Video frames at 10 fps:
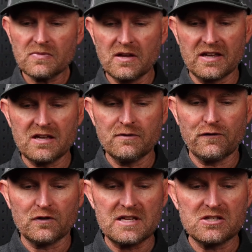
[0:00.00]
Again,
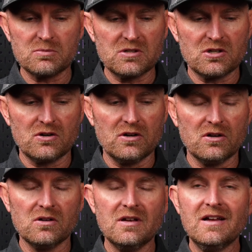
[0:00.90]
fleece
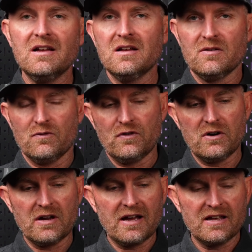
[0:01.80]
material,
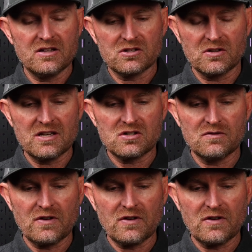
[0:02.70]
very high insulation